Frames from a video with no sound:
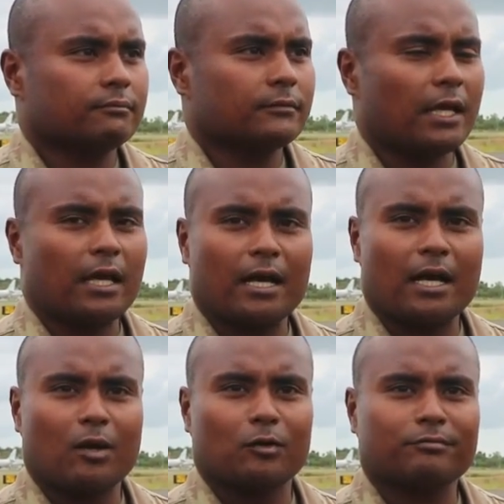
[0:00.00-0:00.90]
I got
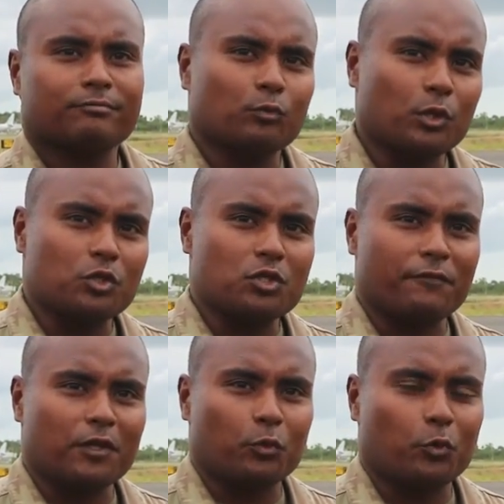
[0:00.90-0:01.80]
out, went to
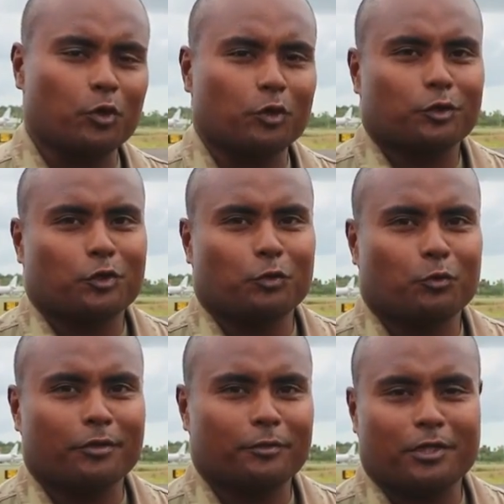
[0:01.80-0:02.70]
civilian world,
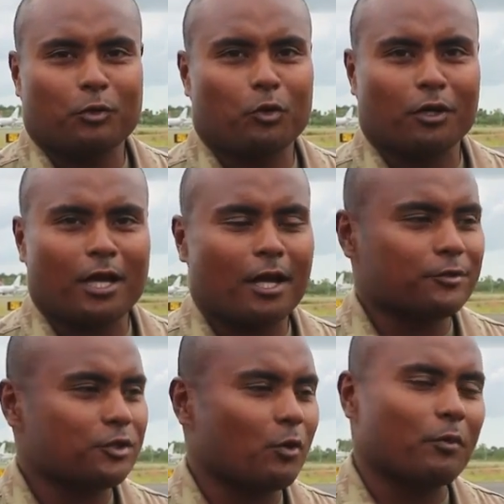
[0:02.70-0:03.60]
didn't work
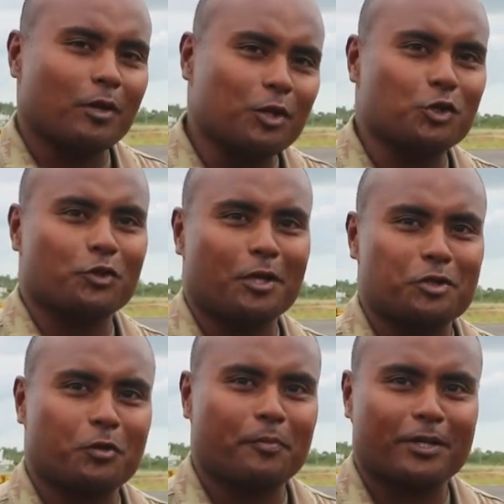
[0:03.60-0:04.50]
out, so I
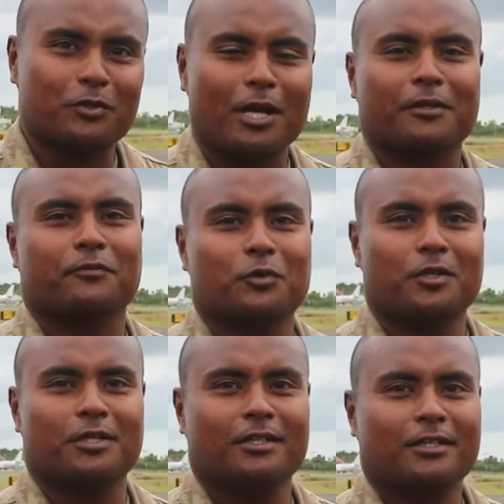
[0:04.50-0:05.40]
jumped back to active
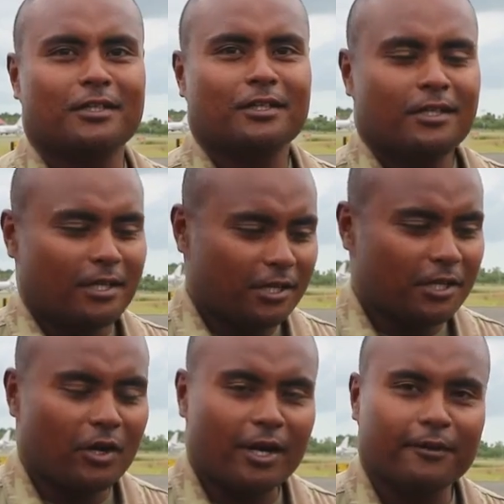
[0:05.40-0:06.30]
duty,
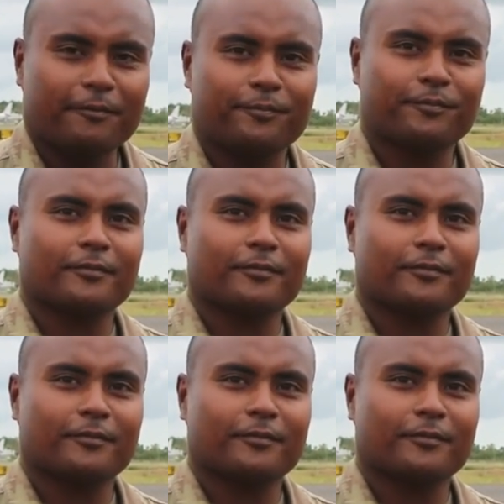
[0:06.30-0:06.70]
and here I am.